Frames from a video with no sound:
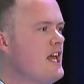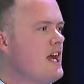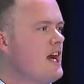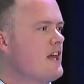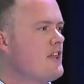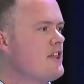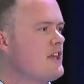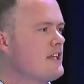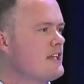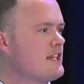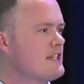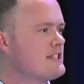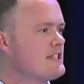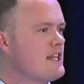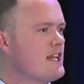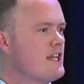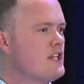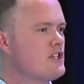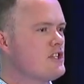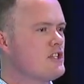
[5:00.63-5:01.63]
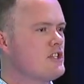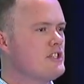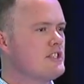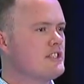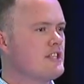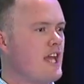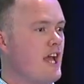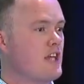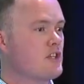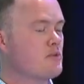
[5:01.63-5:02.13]
I think
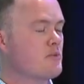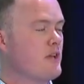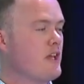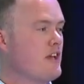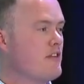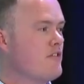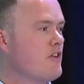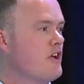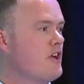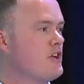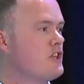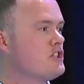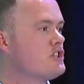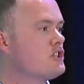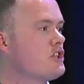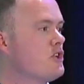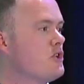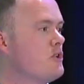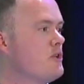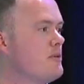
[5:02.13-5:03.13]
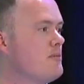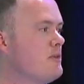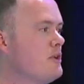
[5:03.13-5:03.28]
destinations, as we have heard so